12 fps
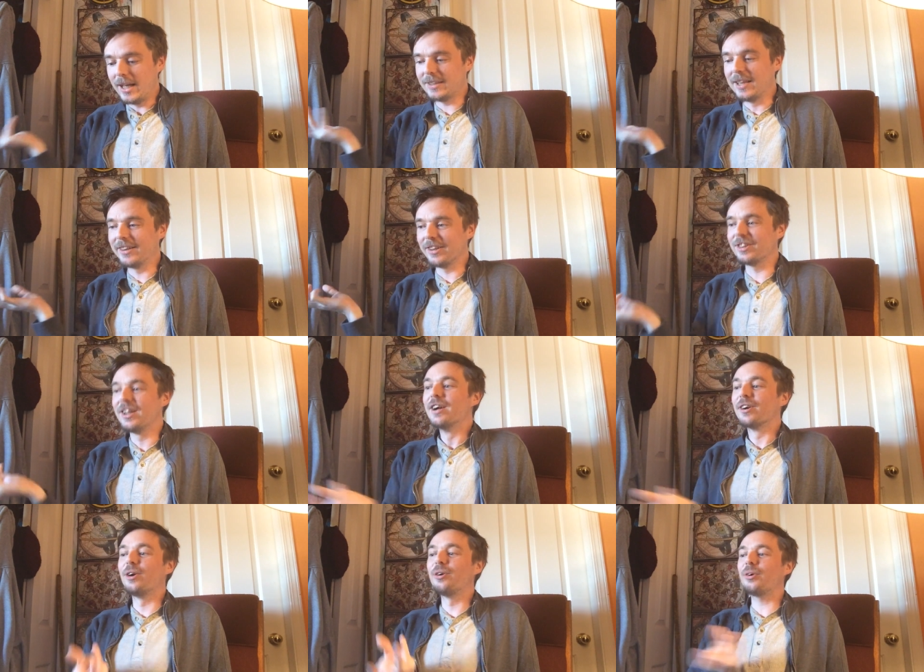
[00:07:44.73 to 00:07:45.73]
it's like
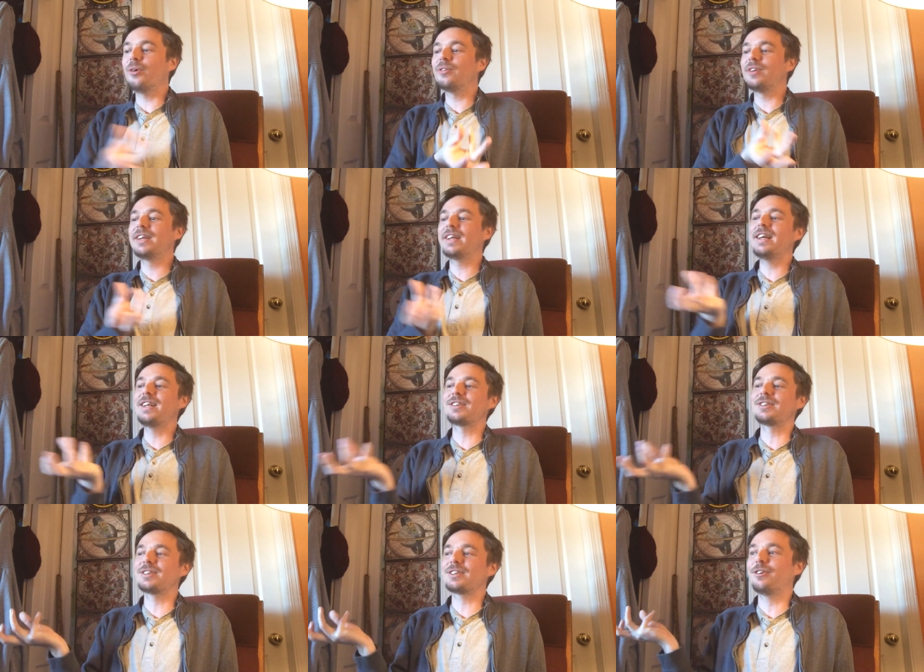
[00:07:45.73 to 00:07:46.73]
growth only
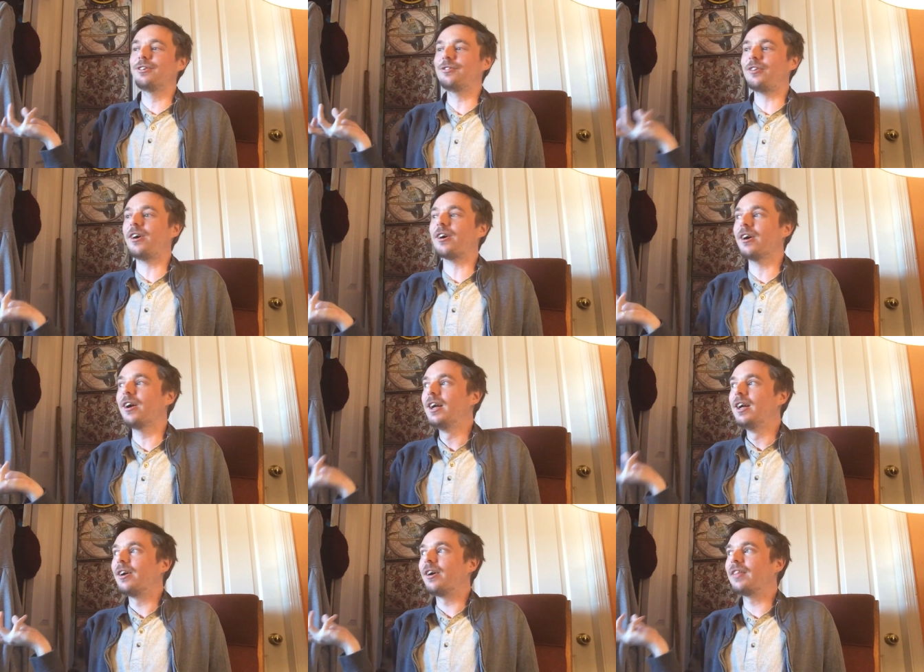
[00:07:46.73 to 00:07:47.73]
takes you so far
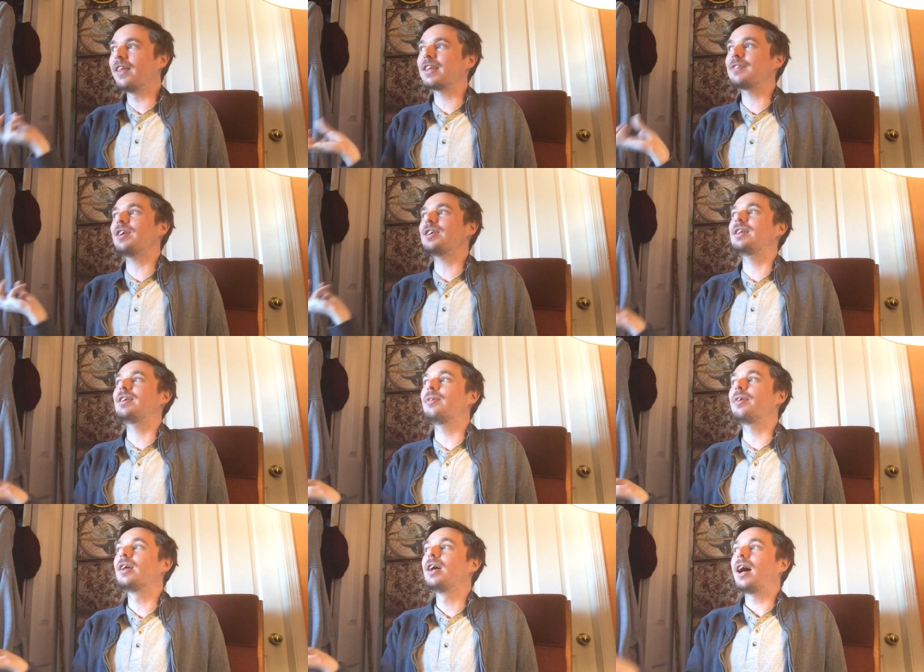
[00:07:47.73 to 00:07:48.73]
and especially
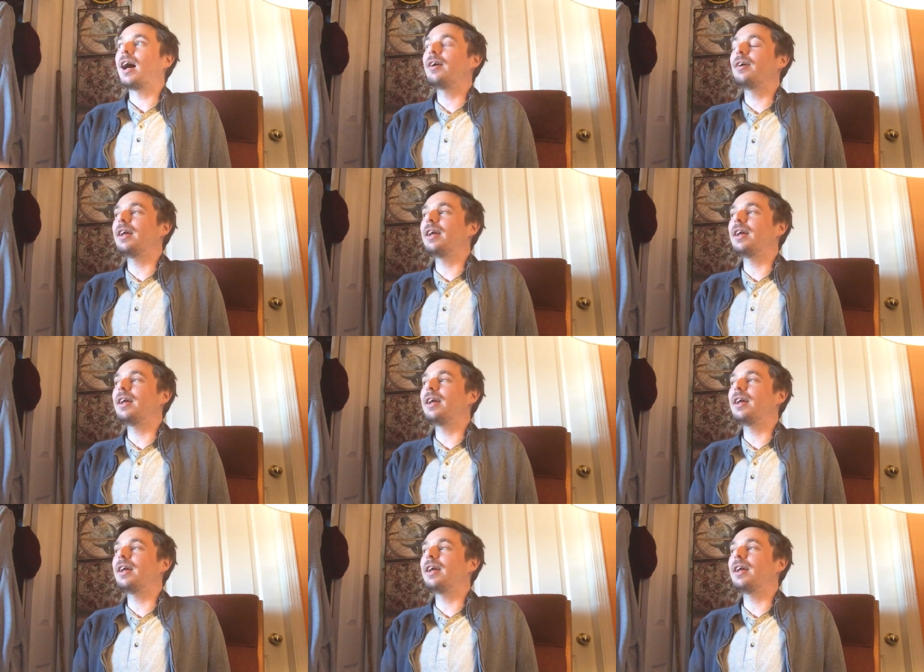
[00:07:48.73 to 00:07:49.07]
with uh,